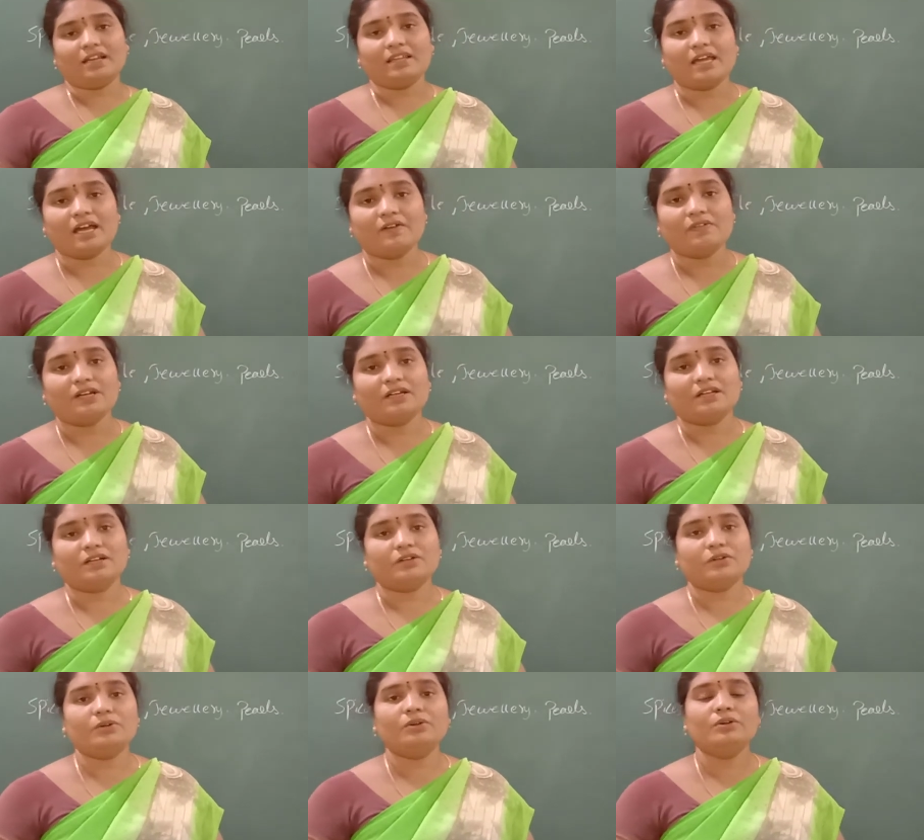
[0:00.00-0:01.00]
They have
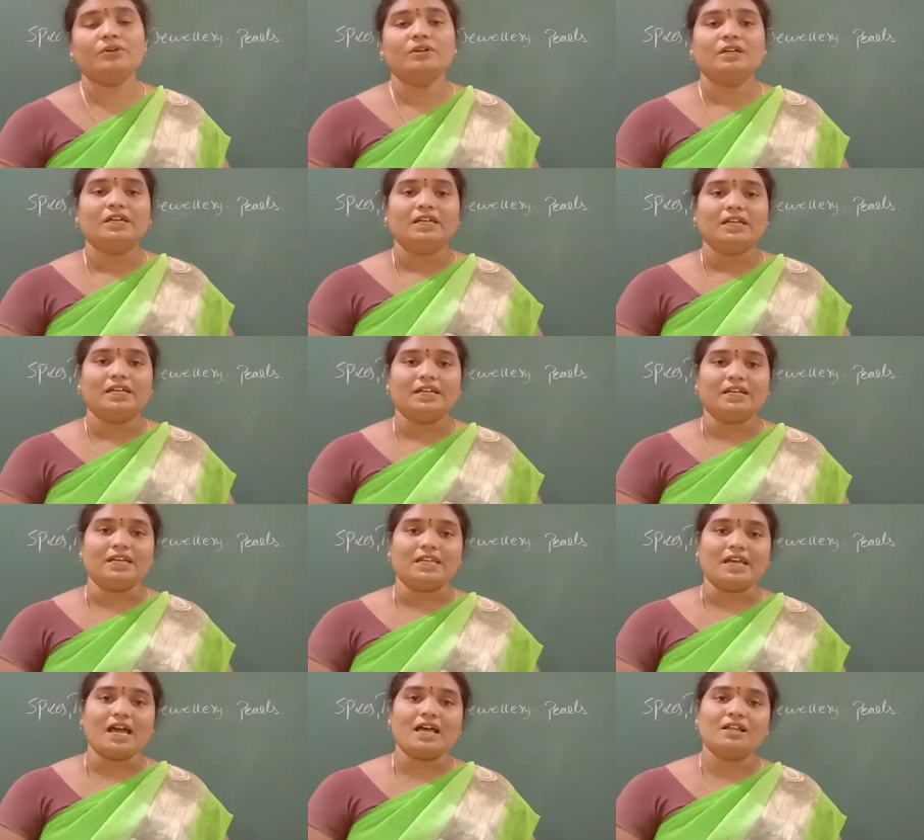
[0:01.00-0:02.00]
entered to
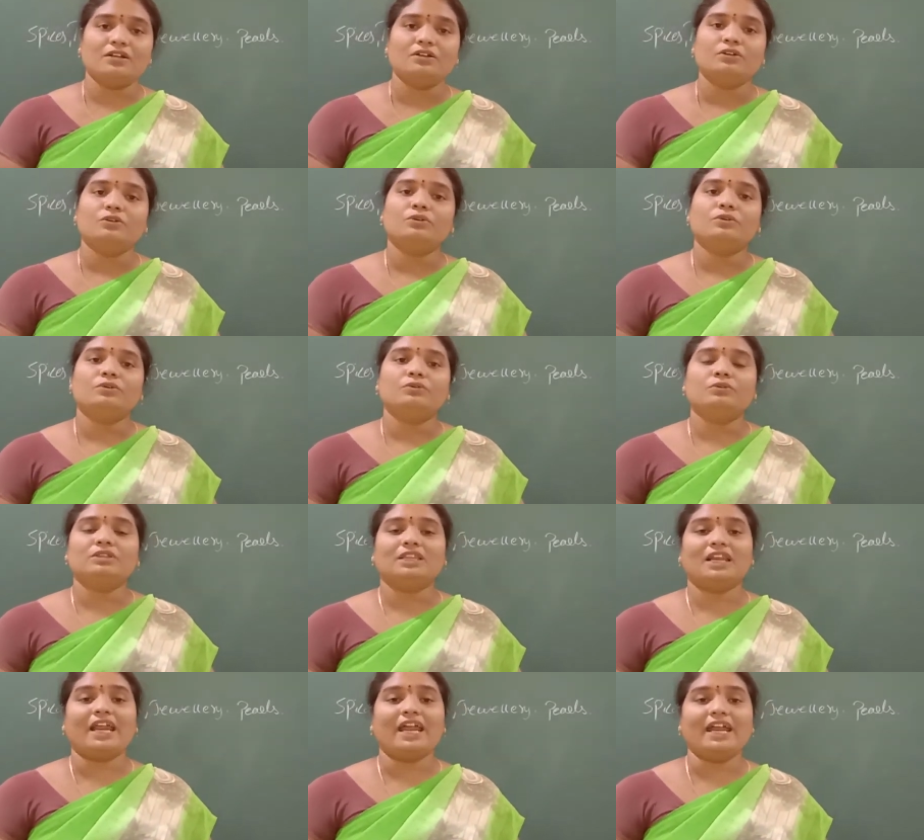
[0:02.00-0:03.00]
India to
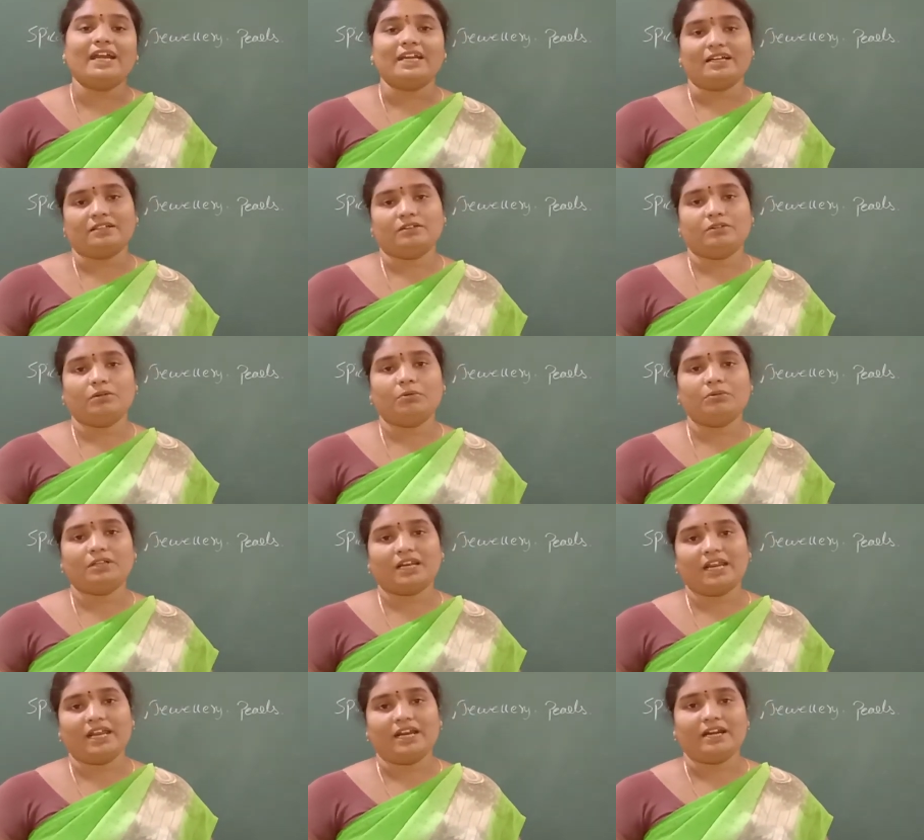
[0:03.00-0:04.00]
trade.
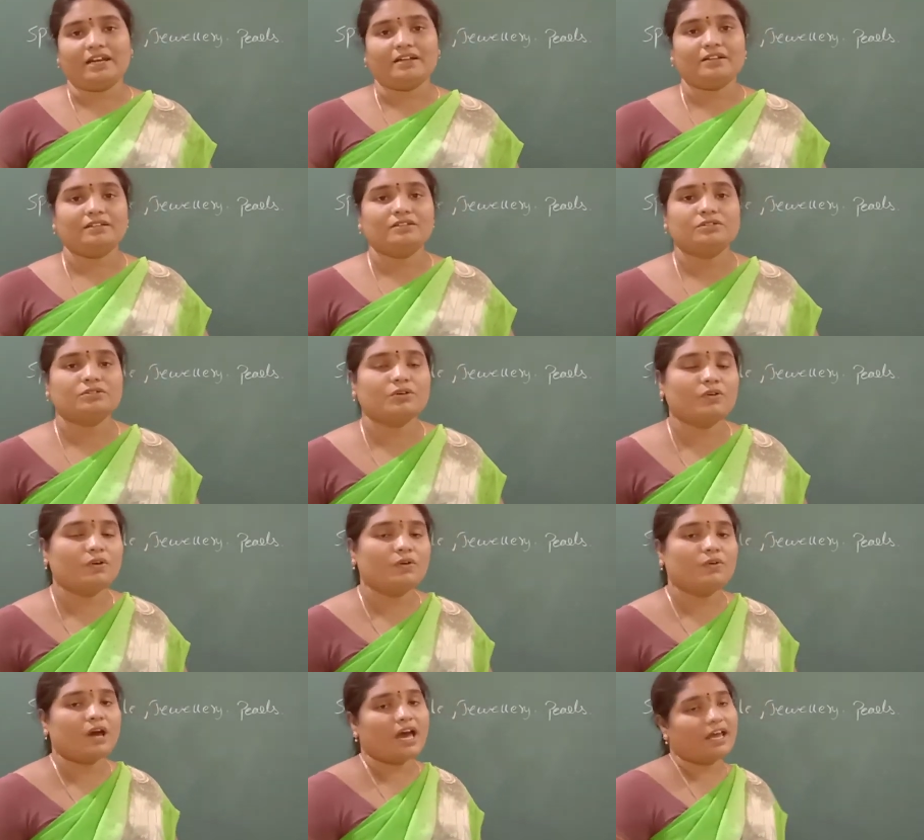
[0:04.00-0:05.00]

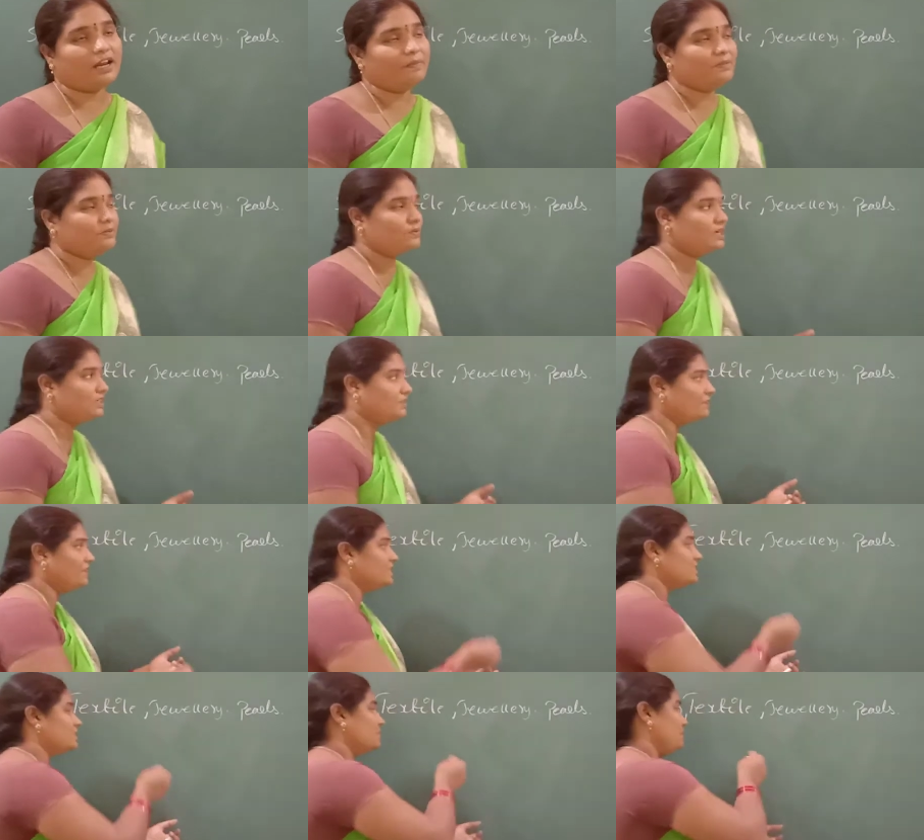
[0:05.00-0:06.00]
So Arabs were the
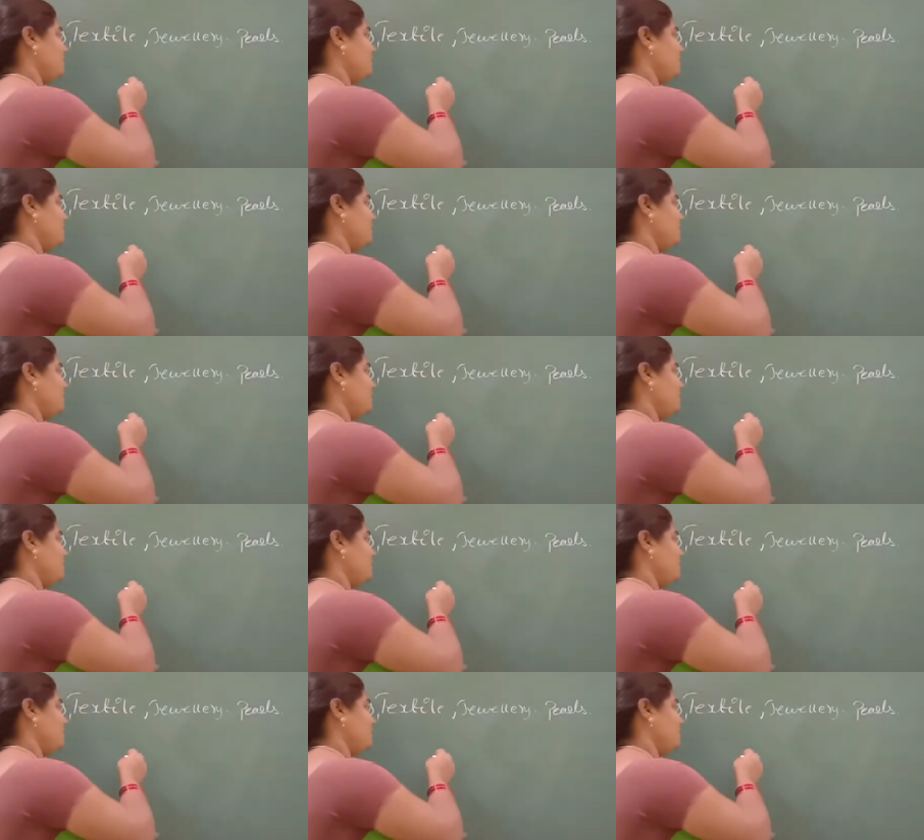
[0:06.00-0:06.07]
first